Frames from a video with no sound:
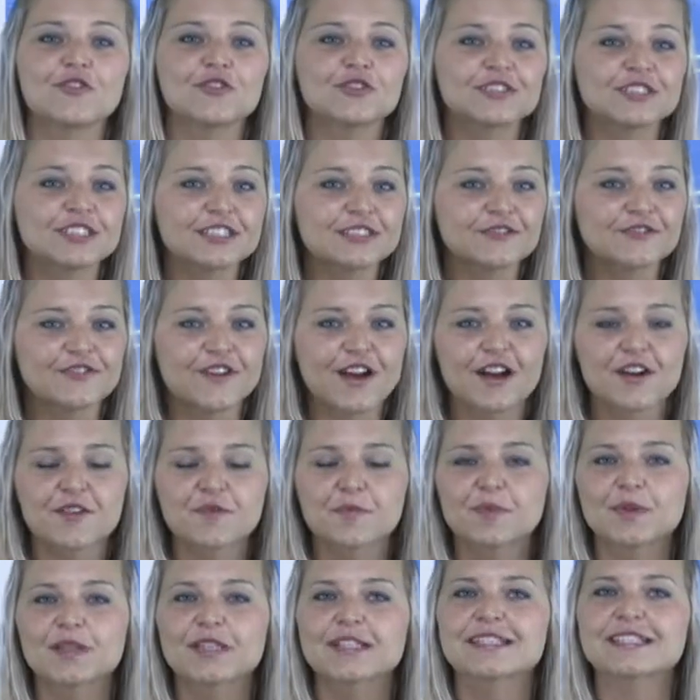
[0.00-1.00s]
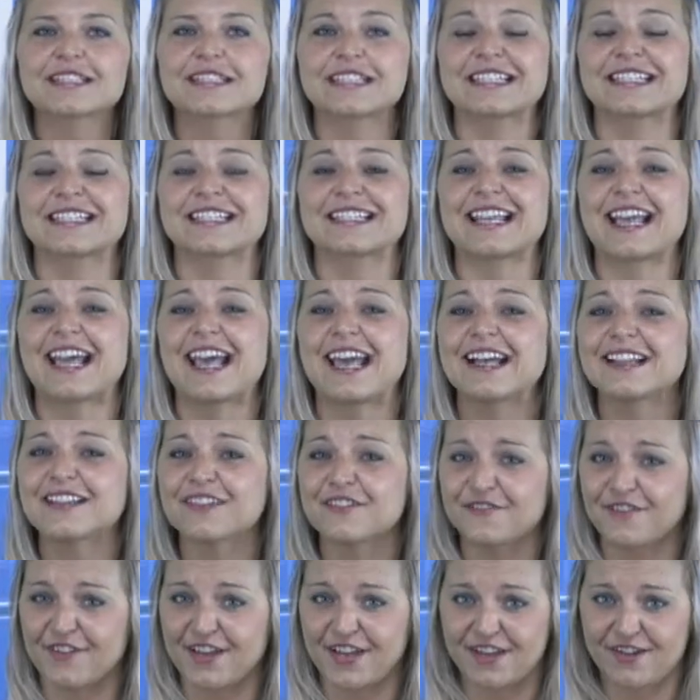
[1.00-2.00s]
14 fireplaces,
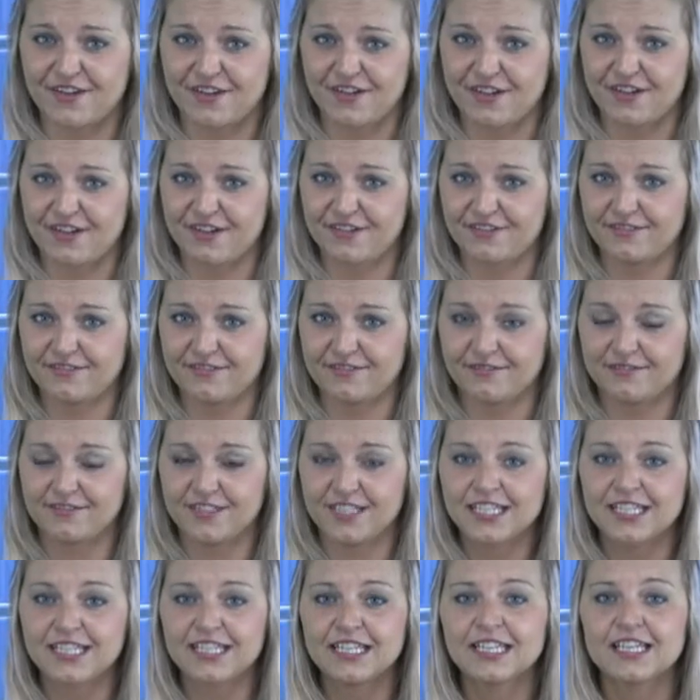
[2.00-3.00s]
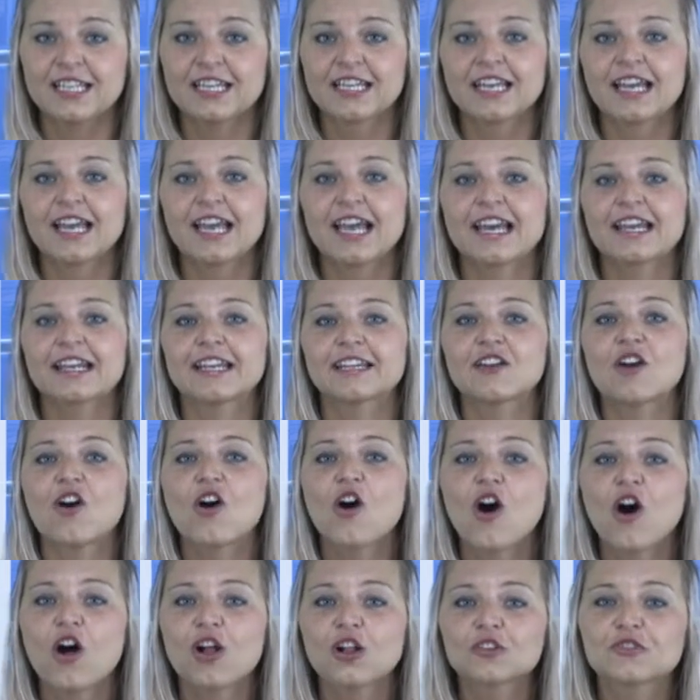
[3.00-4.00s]
elevator, and it
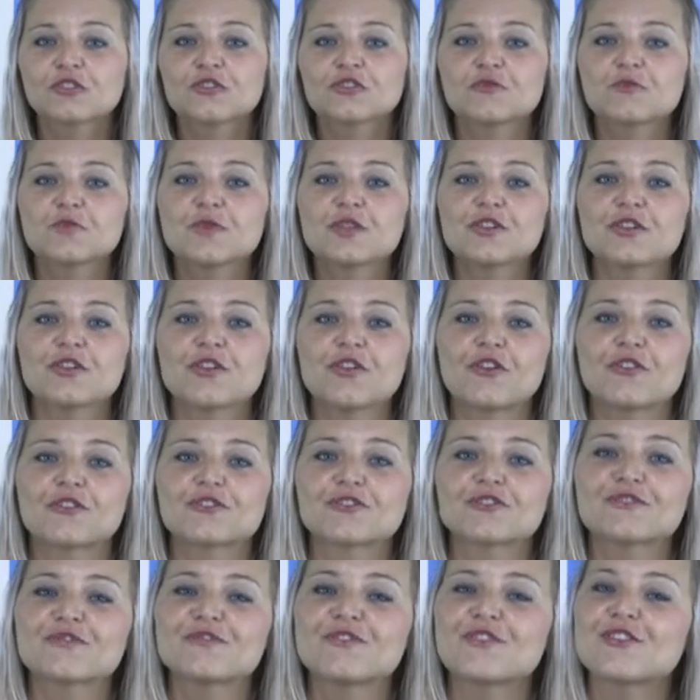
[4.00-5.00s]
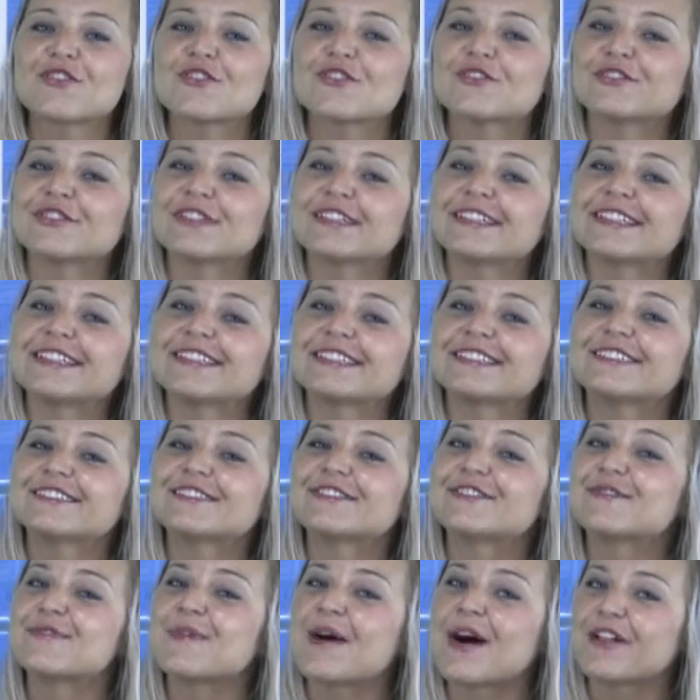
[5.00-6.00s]
all could be yours for only
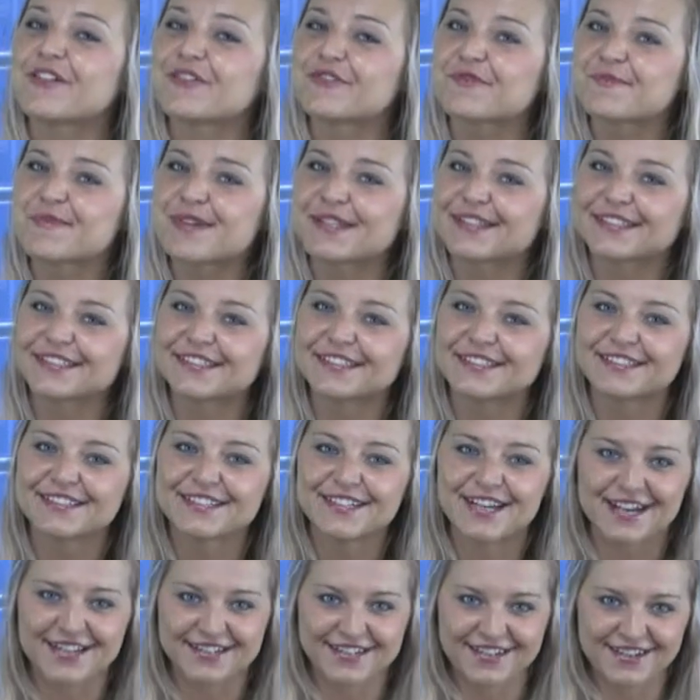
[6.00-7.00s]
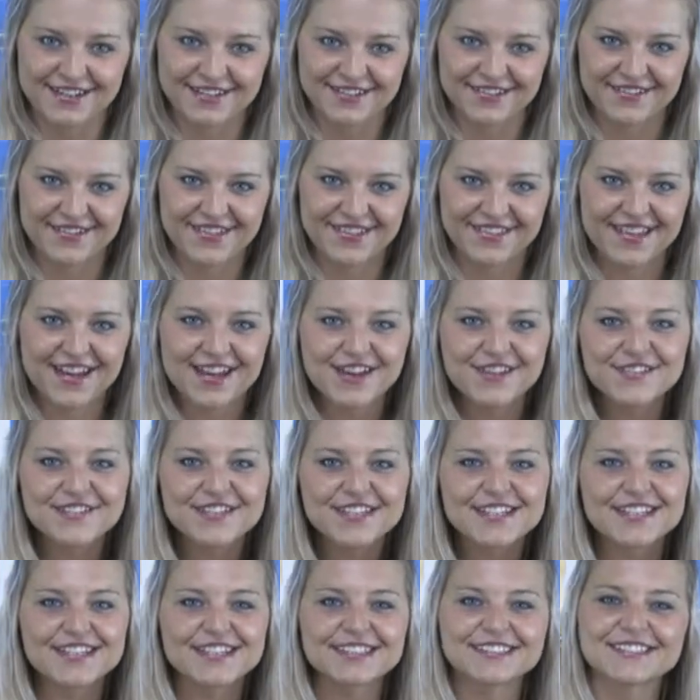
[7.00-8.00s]

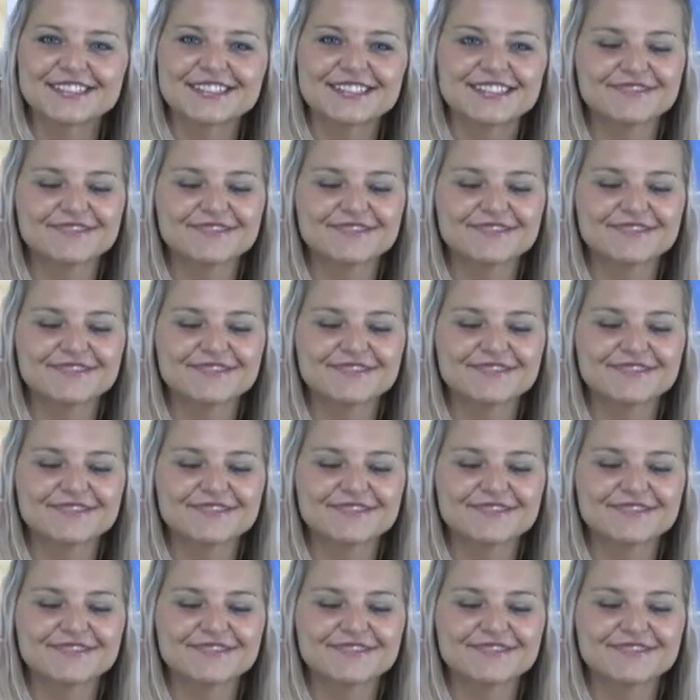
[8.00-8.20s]
12,900,000.